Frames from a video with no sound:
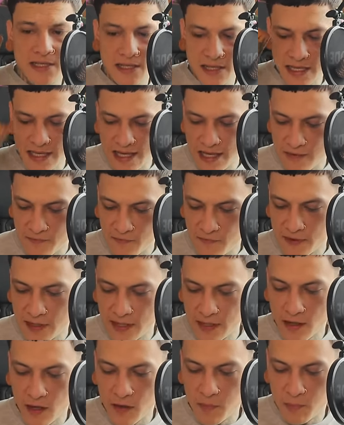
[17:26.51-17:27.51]
The
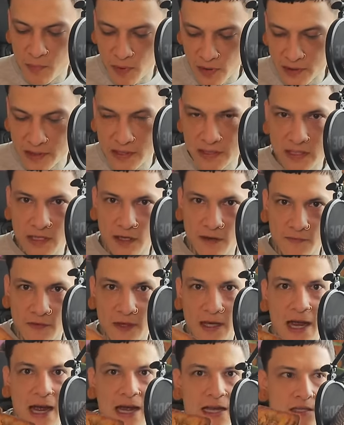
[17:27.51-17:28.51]
infinite abundance of the
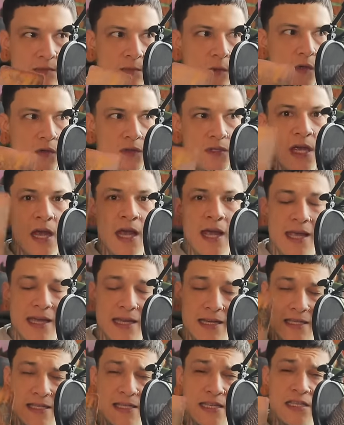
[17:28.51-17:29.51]
cosmos
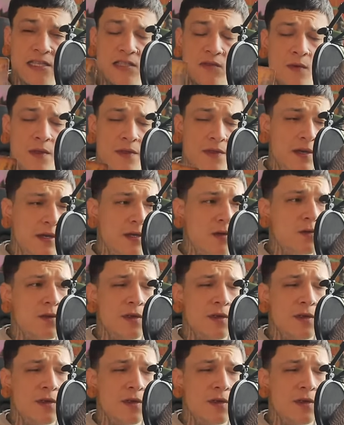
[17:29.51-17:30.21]
exists within you.